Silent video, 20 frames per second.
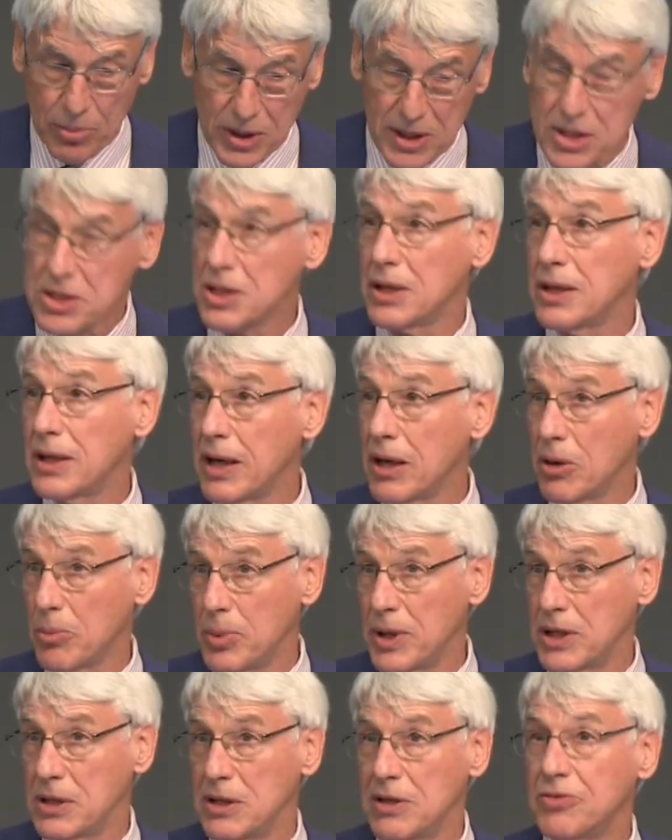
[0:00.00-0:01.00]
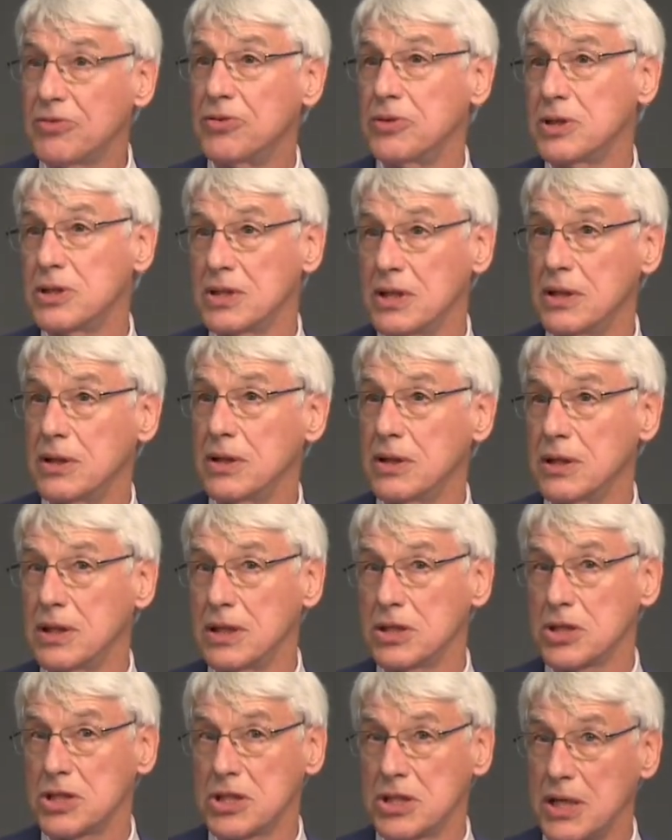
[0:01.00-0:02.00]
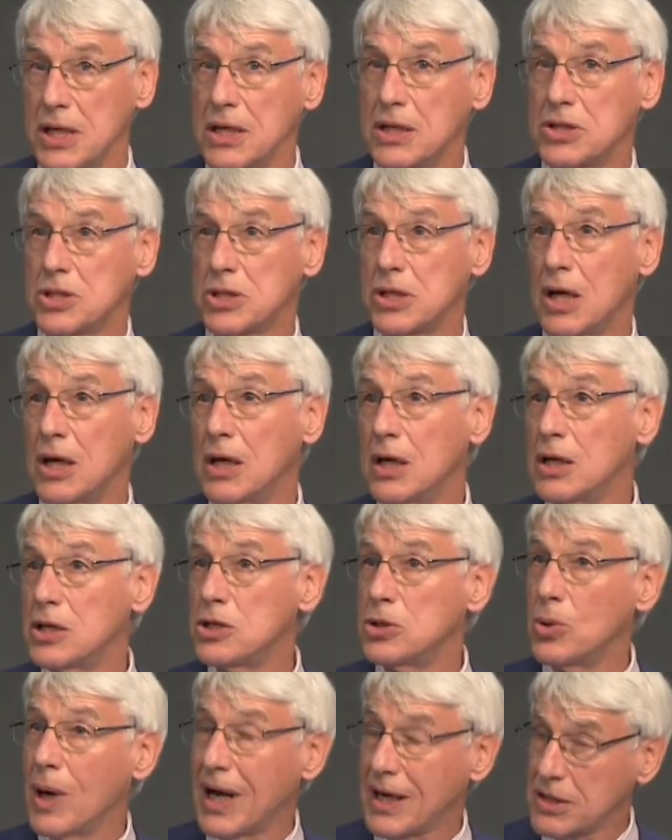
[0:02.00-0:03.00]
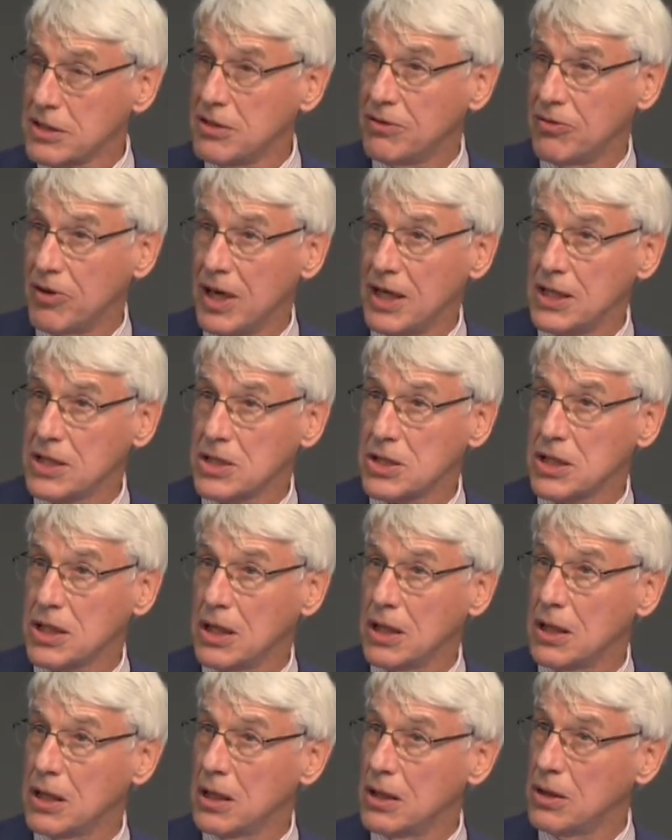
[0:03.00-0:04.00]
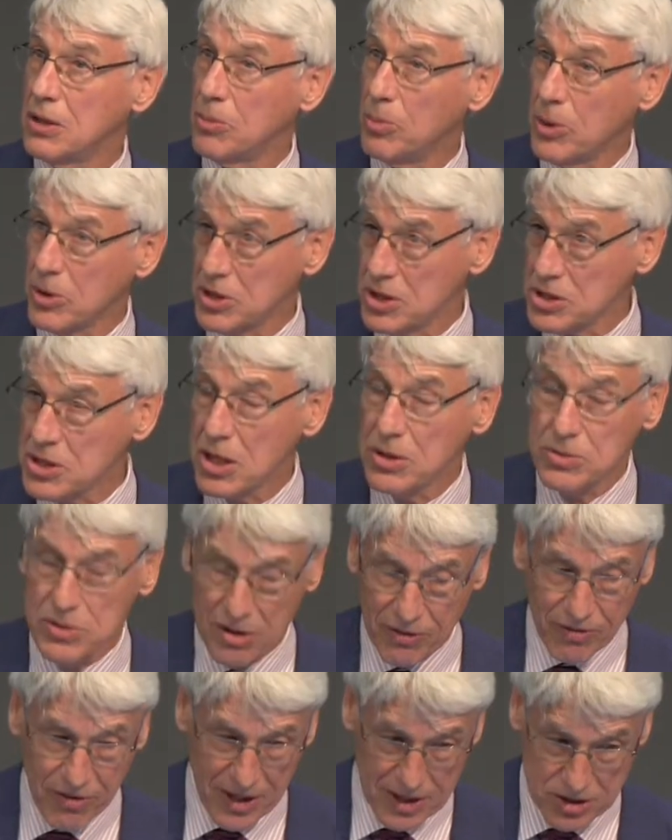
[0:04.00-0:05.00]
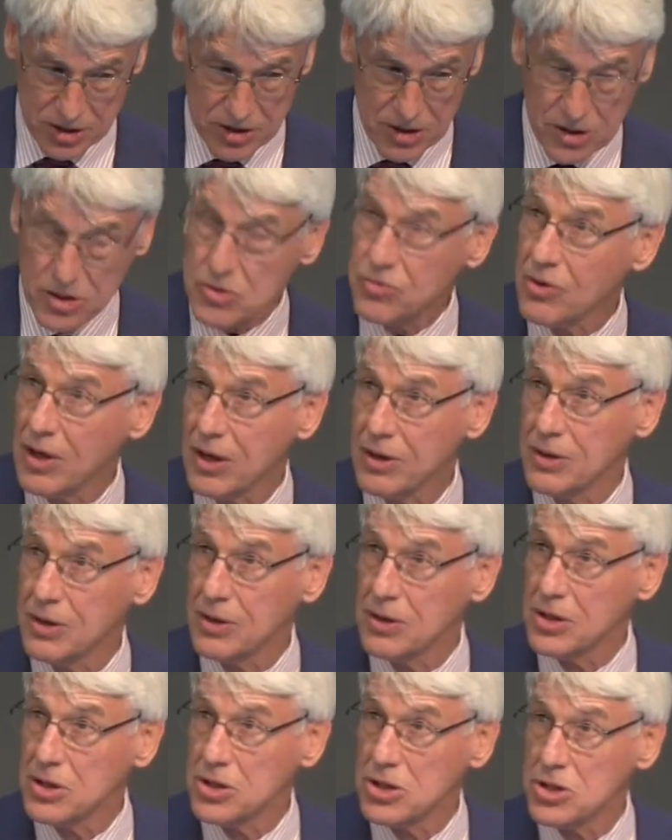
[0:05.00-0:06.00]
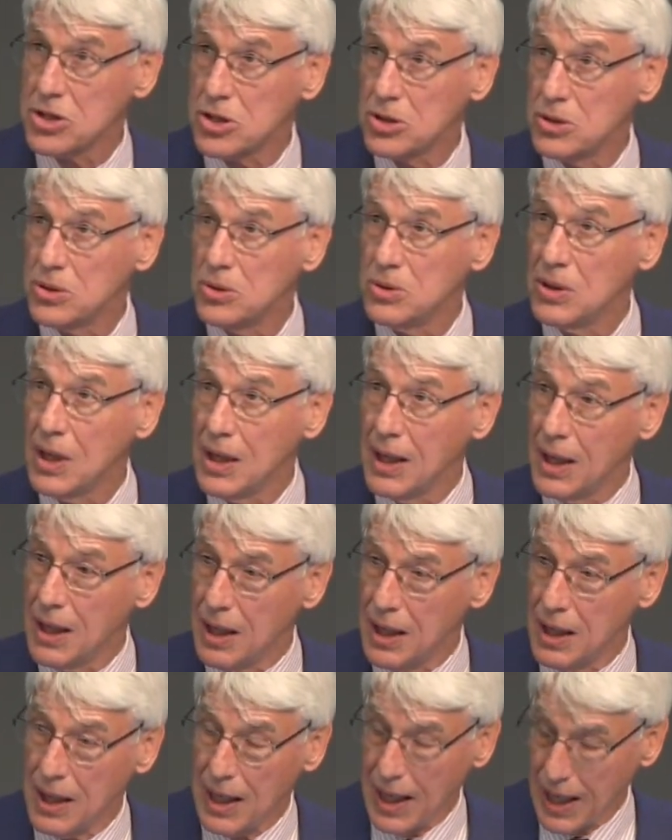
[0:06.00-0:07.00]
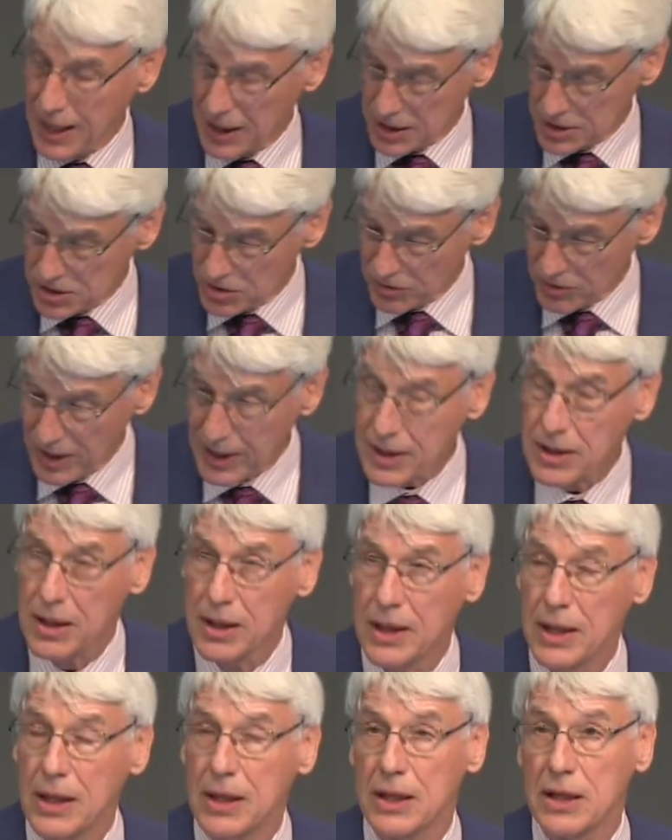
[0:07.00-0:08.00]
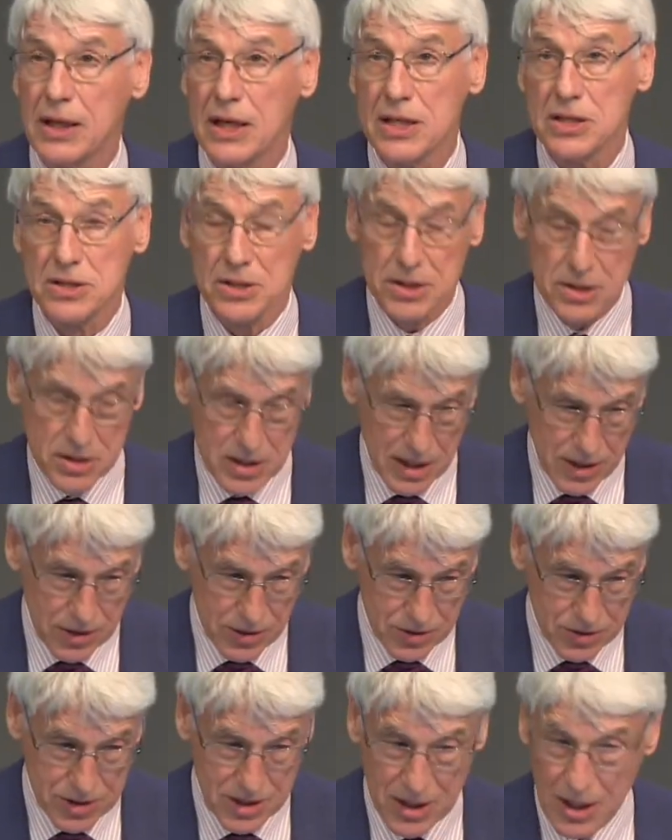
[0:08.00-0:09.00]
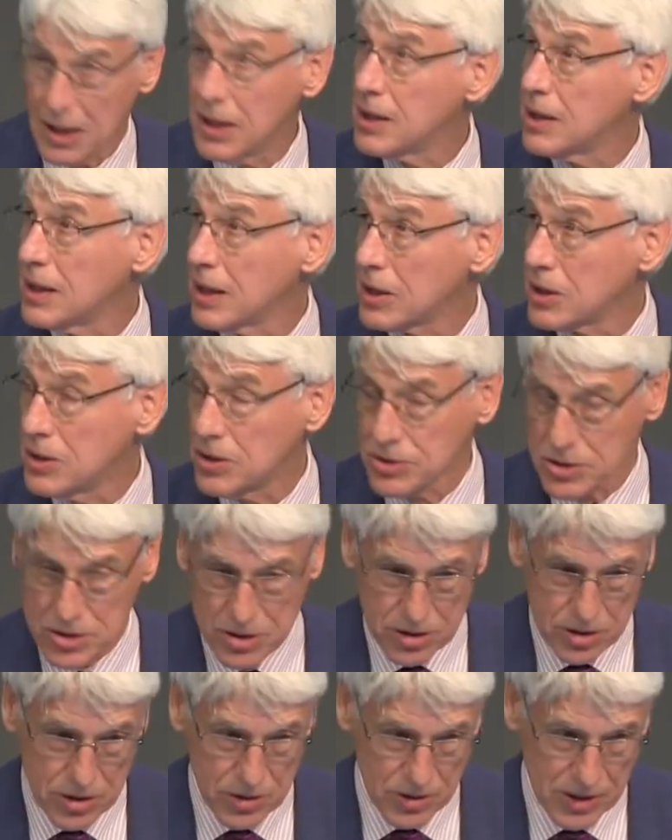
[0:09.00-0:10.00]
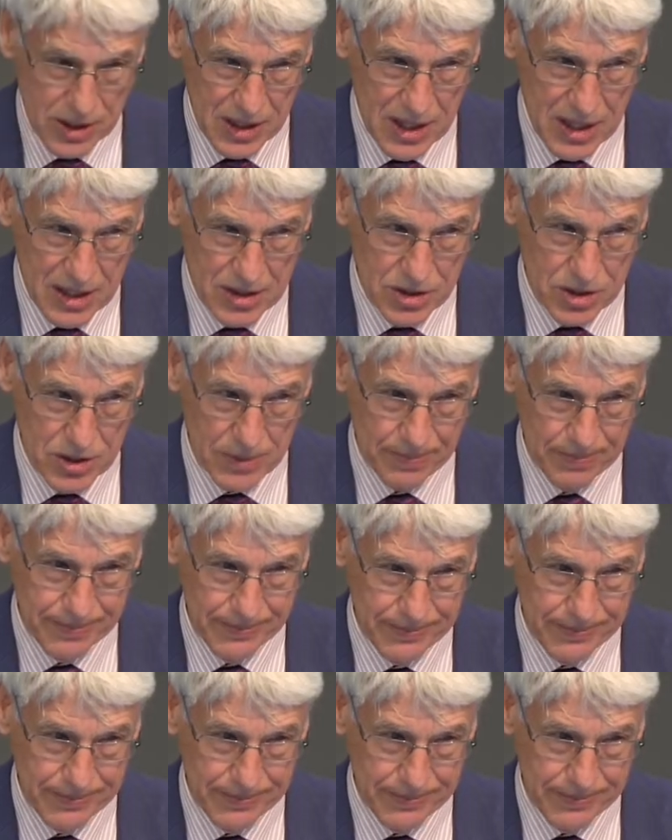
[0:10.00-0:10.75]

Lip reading: but it's a little bit different in that it seeks to activate the body's own defenses rather than to act directly against the cells that constitute a cancer.